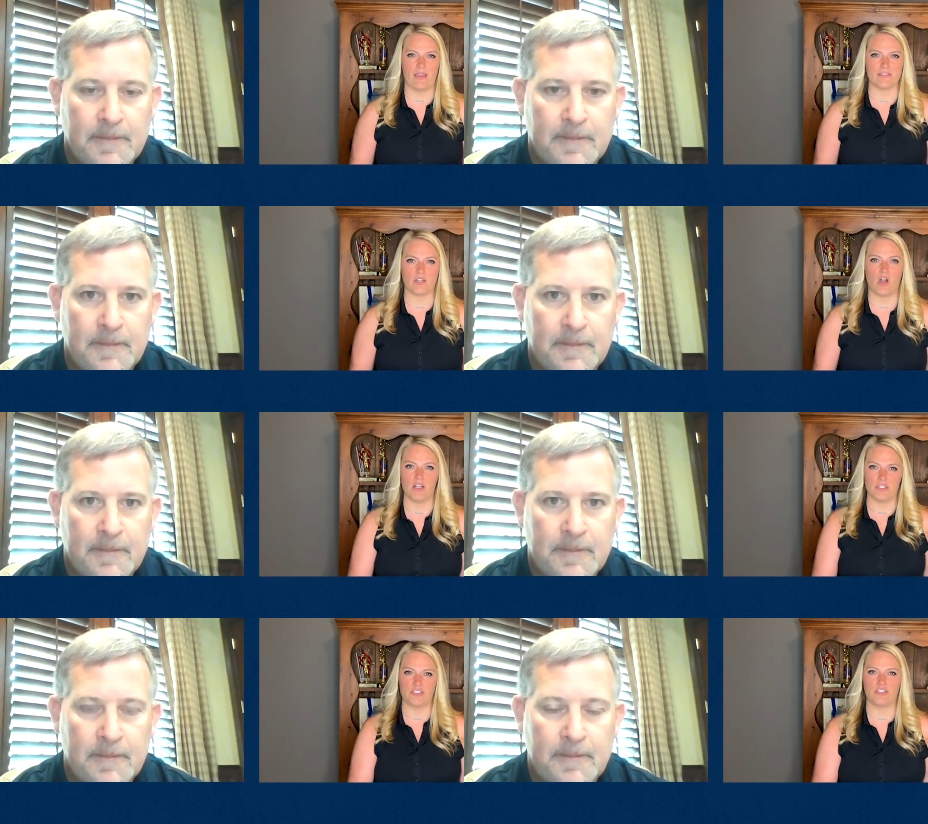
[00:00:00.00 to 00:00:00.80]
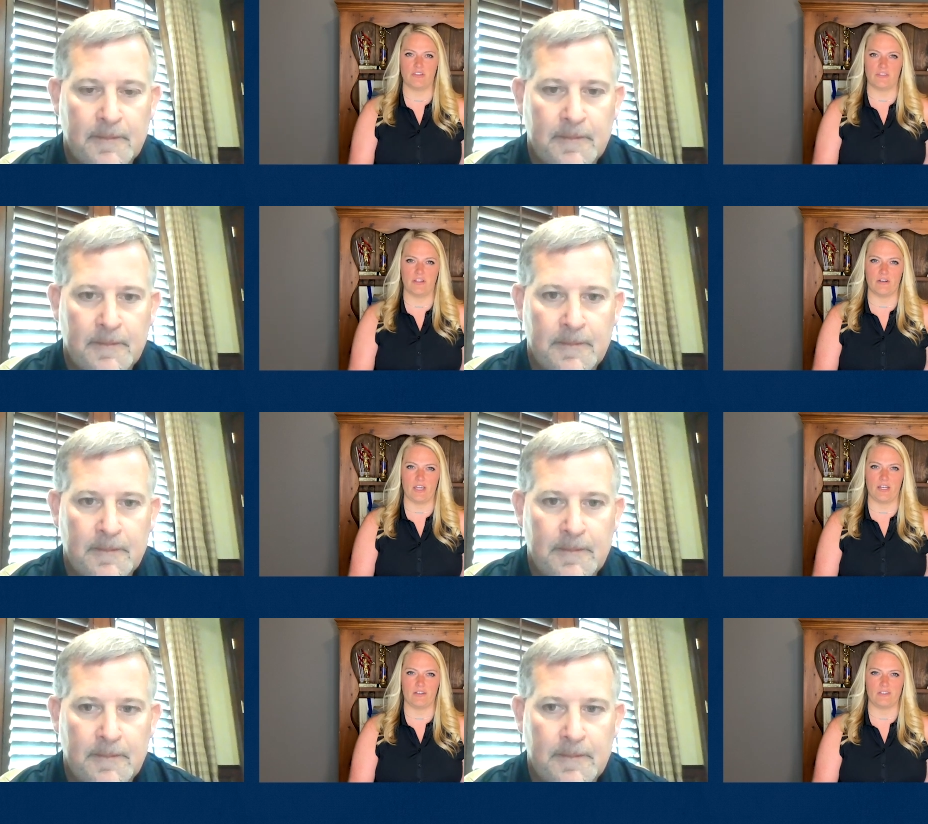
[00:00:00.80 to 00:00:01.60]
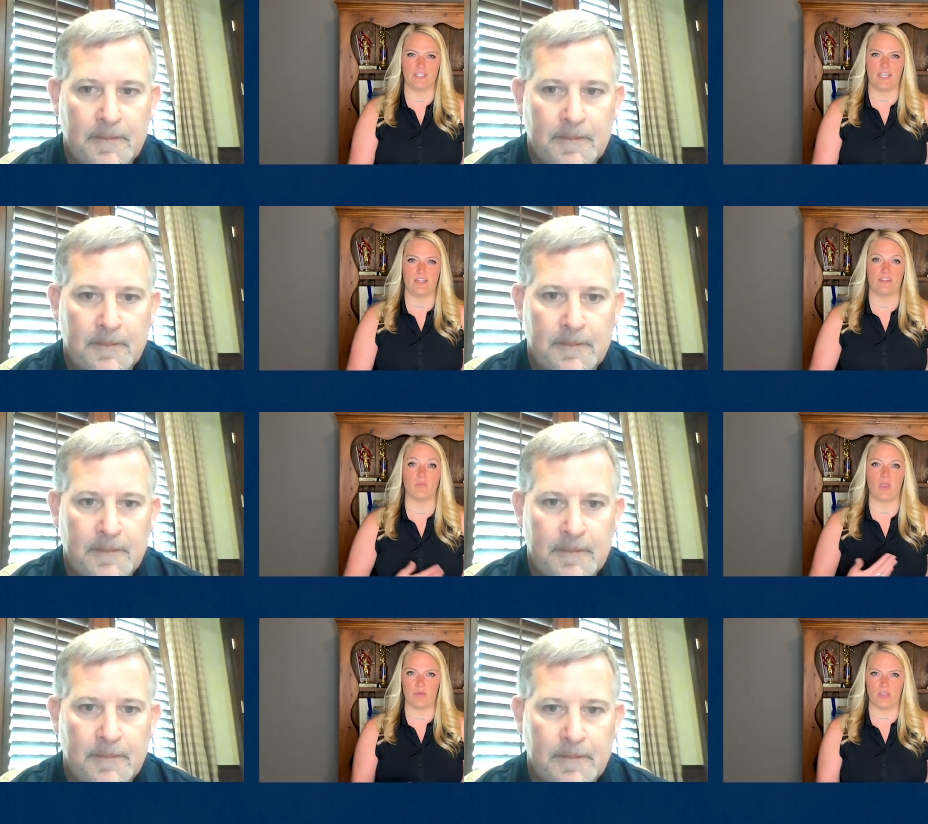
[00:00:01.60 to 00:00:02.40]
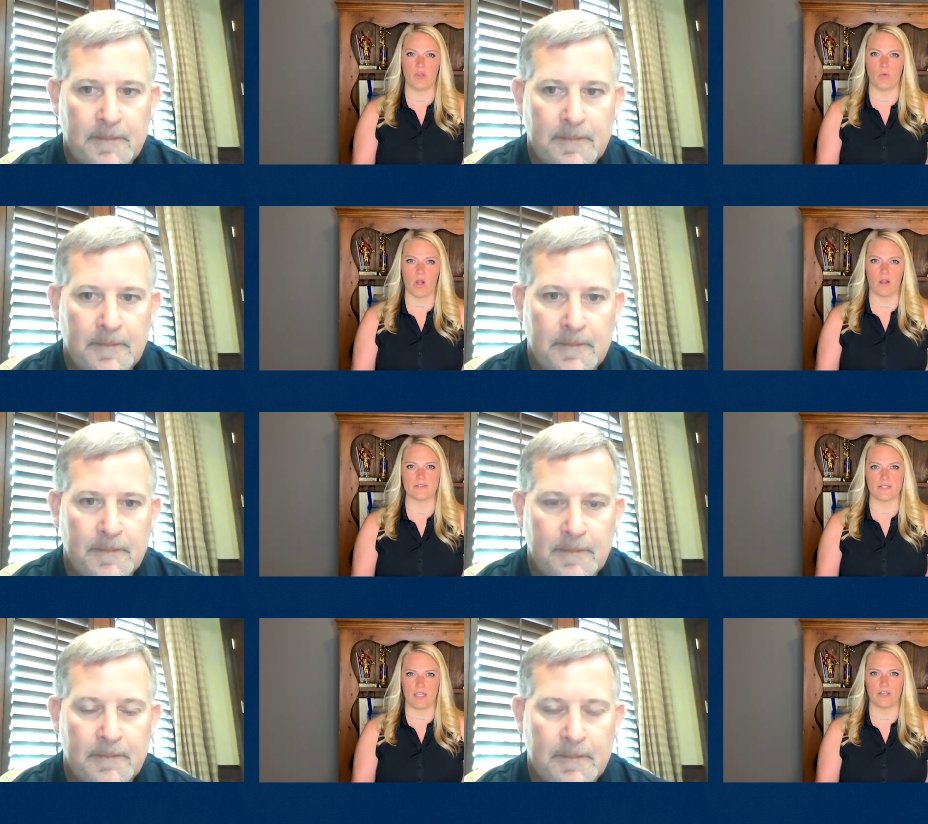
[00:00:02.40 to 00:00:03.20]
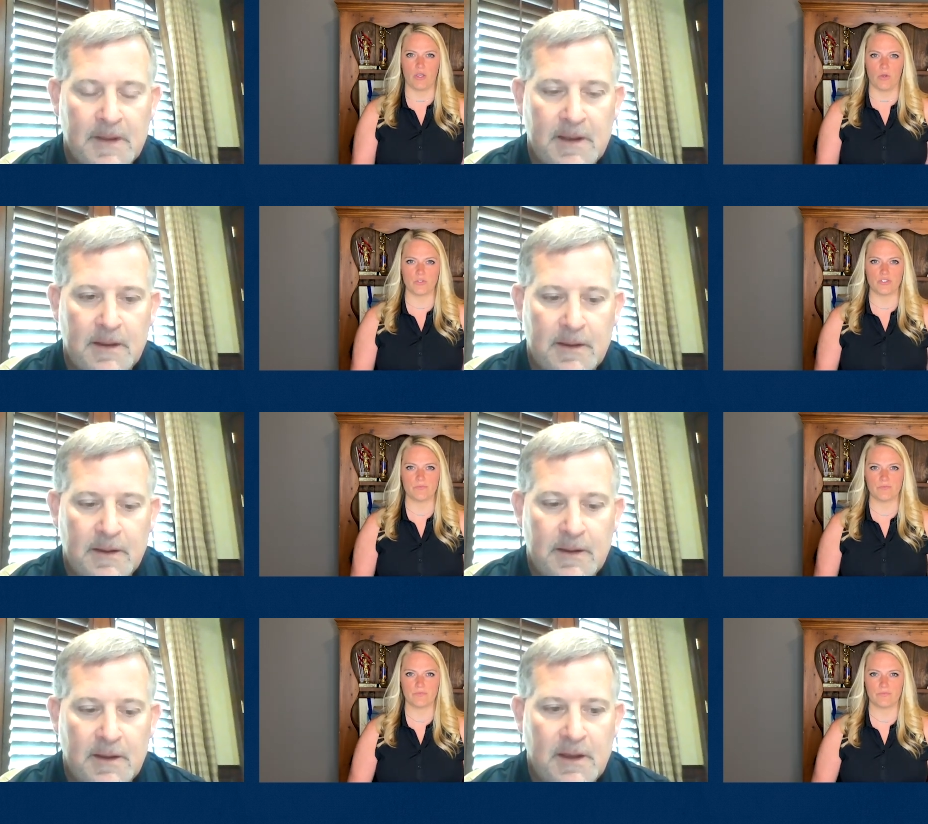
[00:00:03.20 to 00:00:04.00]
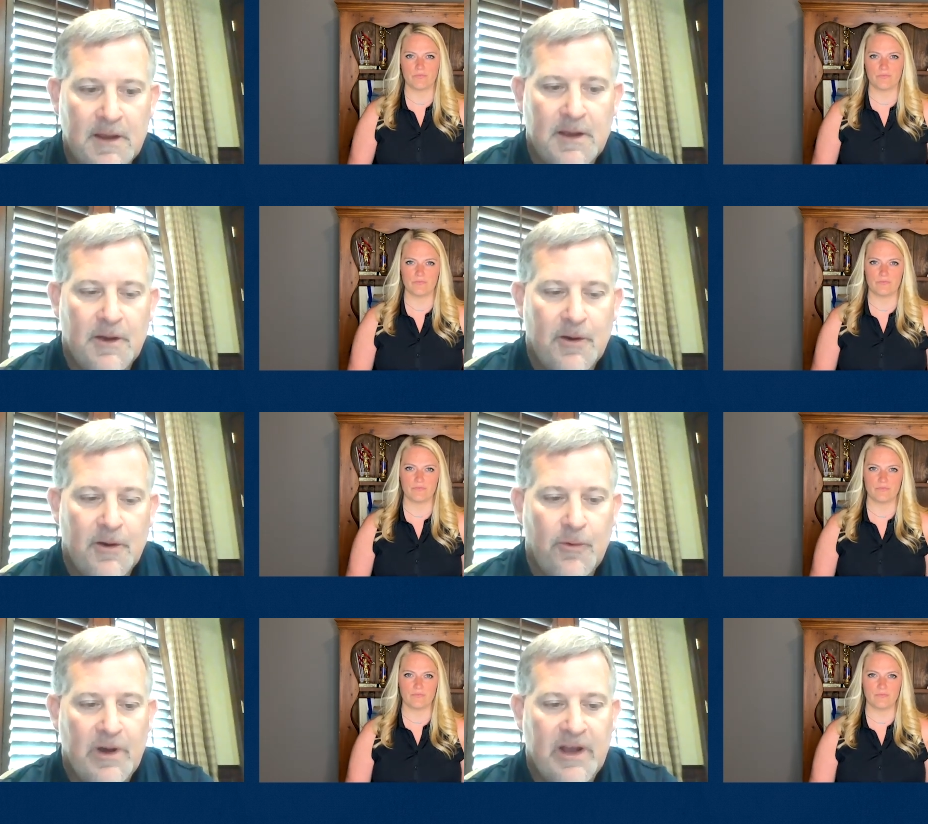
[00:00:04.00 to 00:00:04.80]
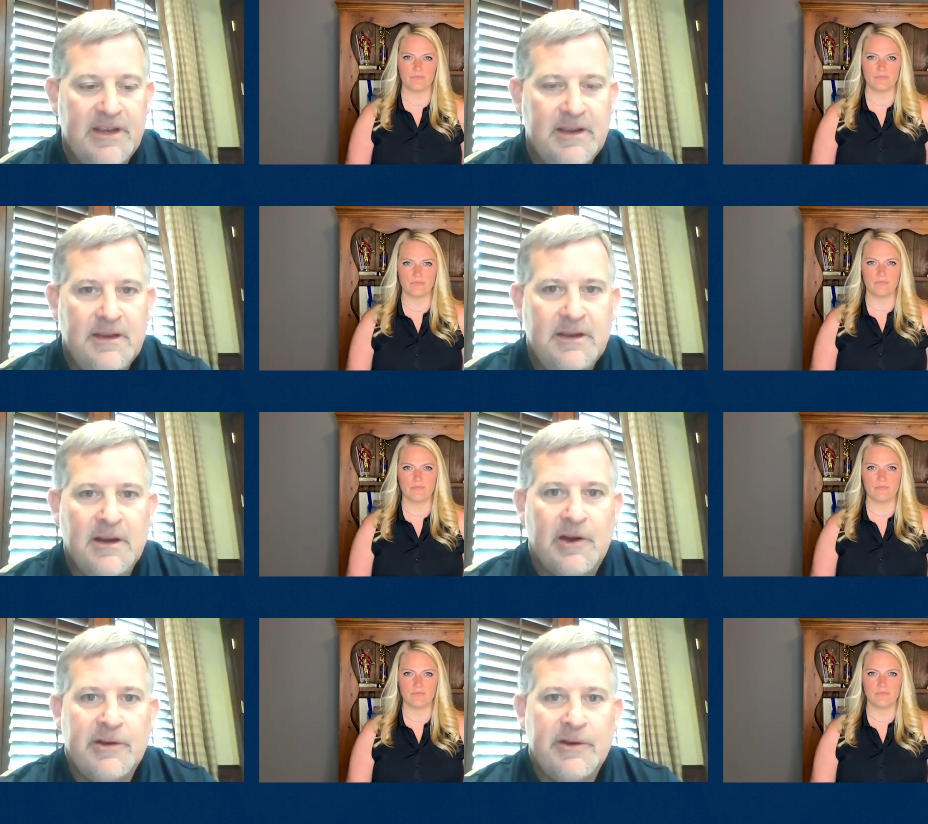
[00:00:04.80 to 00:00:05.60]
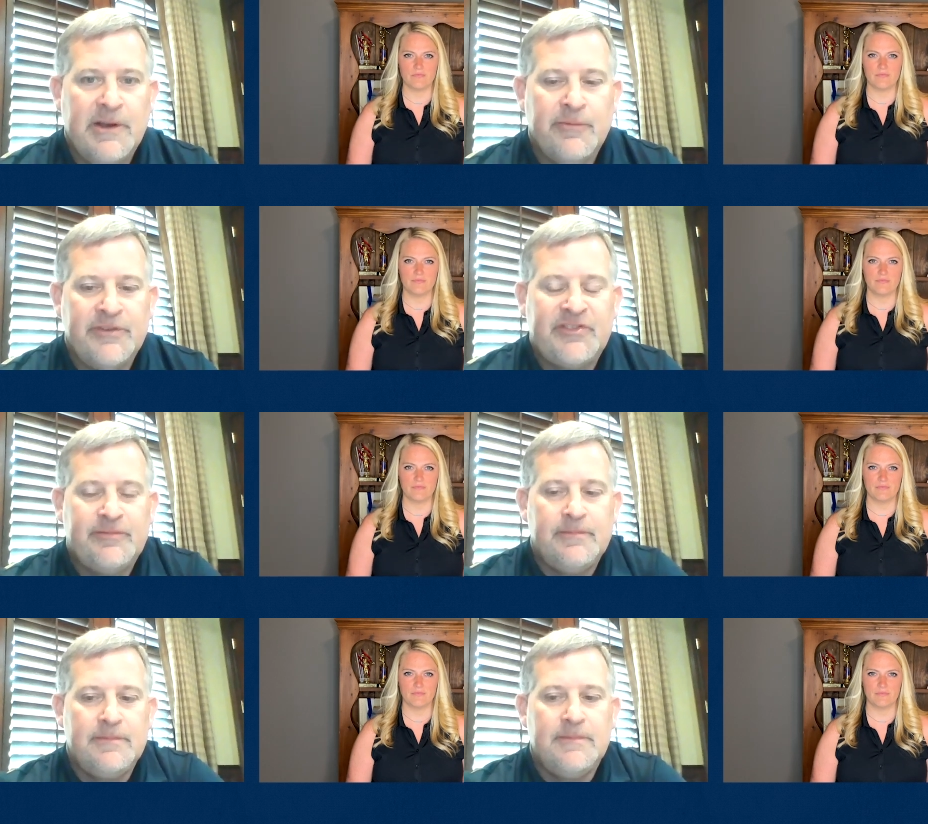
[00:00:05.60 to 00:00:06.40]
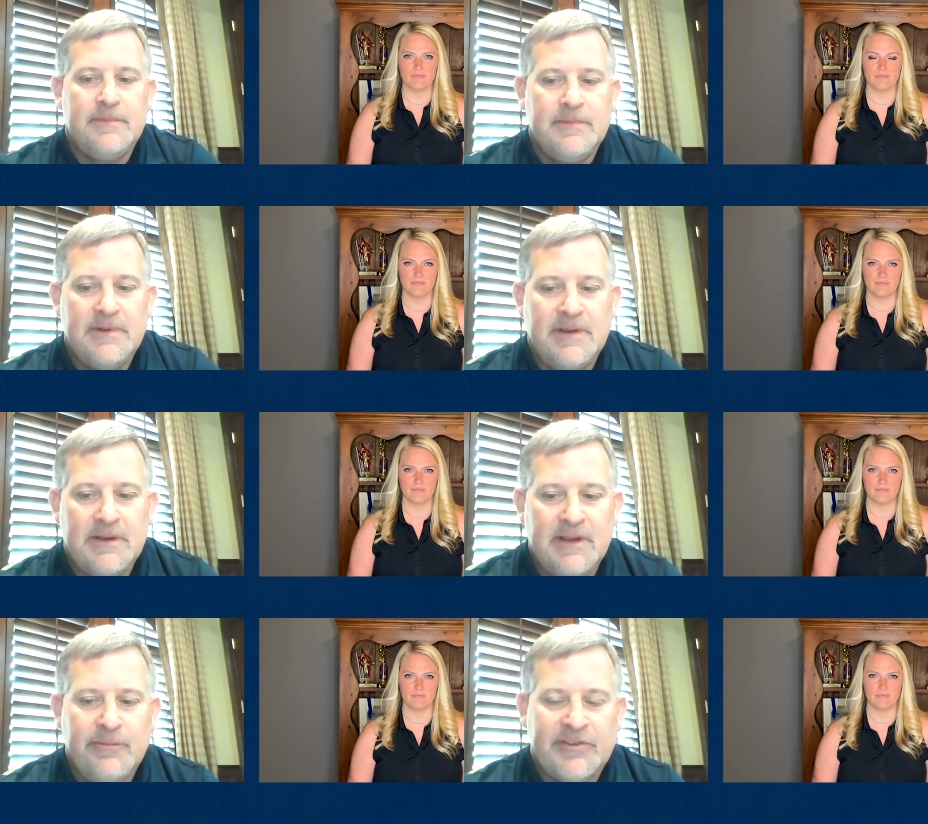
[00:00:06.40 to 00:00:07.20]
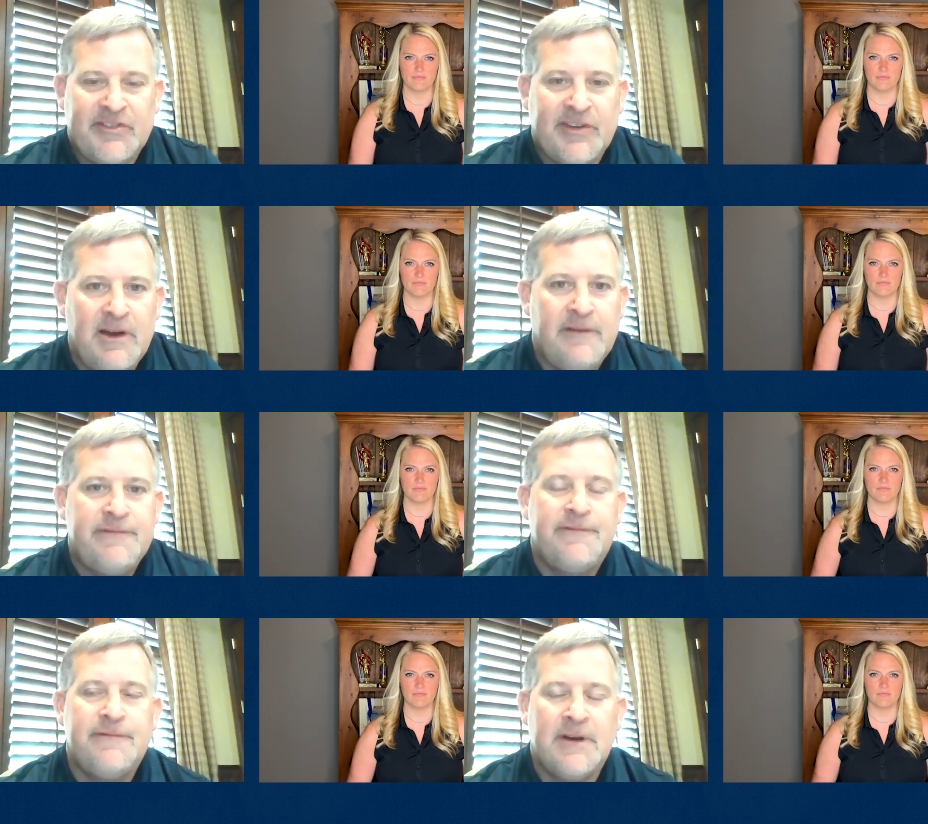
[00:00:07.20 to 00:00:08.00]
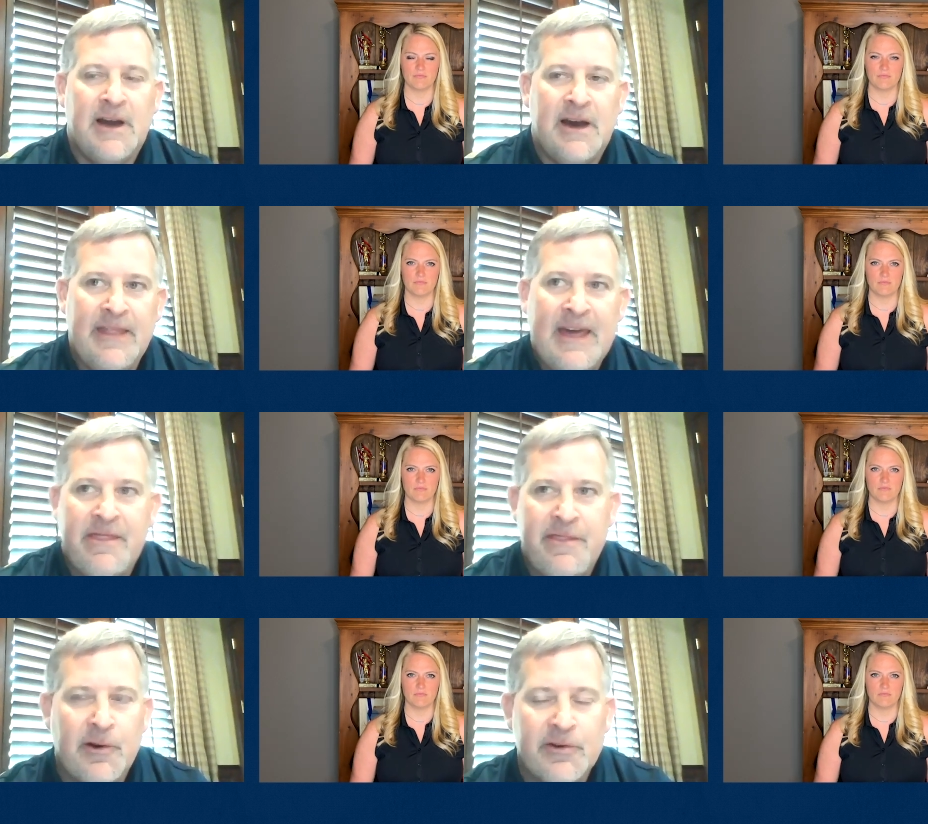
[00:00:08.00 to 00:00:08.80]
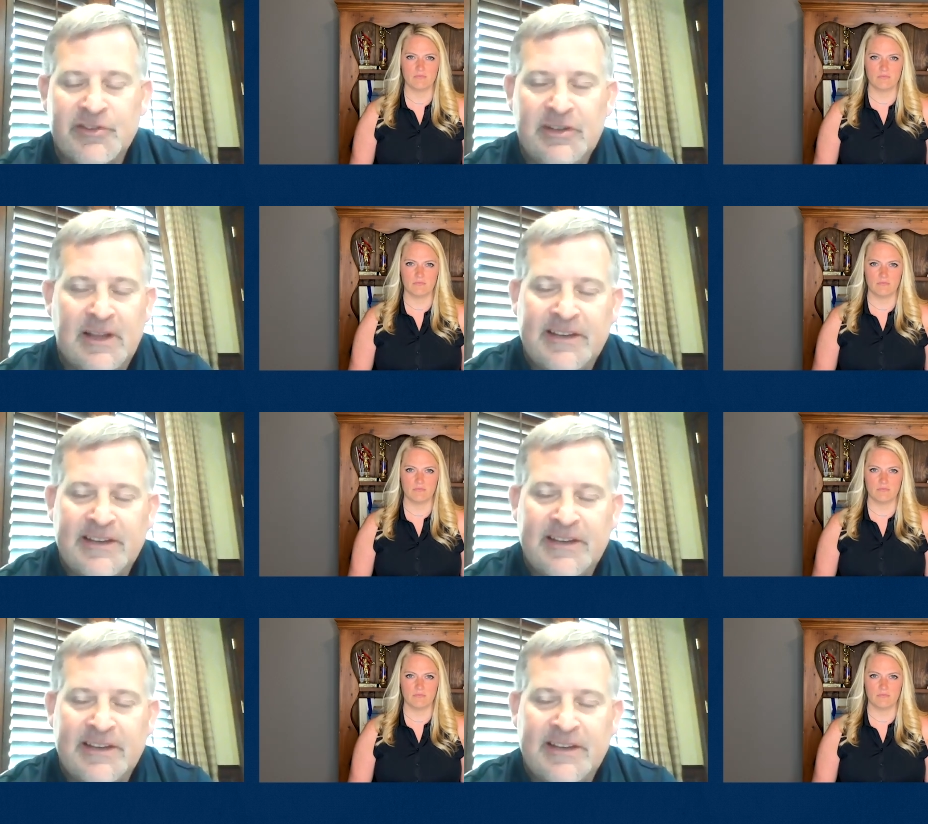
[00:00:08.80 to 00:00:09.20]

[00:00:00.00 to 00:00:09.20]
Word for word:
Speaker 1: as a college student they're not understanding that maybe you are as a head coach
Speaker 2: well you know it, it was it was tough uh, that thursday like i